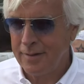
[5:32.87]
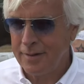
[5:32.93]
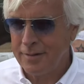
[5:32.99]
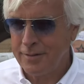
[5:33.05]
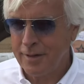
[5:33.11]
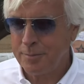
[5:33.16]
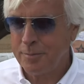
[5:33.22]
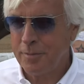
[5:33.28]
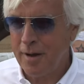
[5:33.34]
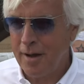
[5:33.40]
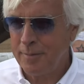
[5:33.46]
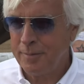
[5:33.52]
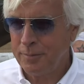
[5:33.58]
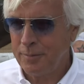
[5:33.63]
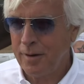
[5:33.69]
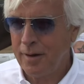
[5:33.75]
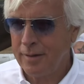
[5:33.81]
Sheikh
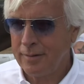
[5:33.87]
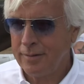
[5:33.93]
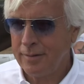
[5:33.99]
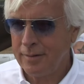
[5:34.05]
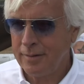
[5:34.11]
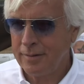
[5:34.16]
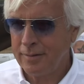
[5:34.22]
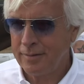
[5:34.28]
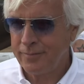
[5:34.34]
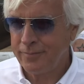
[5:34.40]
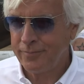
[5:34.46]
Mohammed wants, you know.